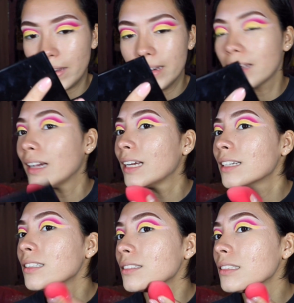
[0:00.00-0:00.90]
It kind
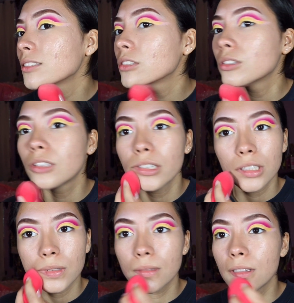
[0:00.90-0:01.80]
of
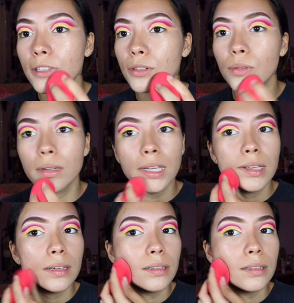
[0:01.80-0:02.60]
looks dewy.